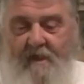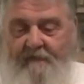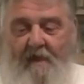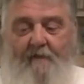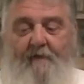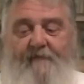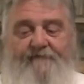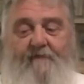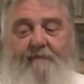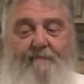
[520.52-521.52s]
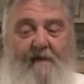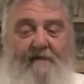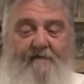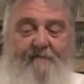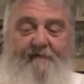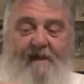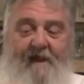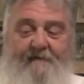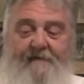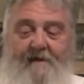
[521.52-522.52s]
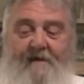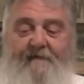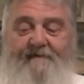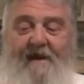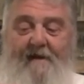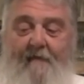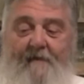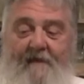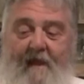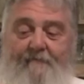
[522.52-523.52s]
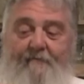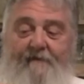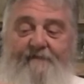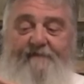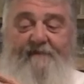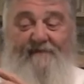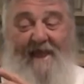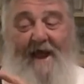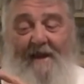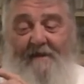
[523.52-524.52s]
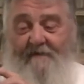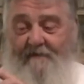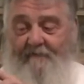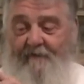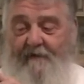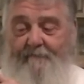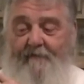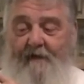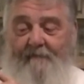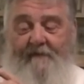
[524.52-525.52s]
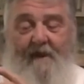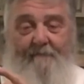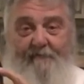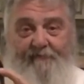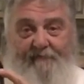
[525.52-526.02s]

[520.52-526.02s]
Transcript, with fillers: The only way this could be better if it had the date on the label, but it's in yellow right above the label.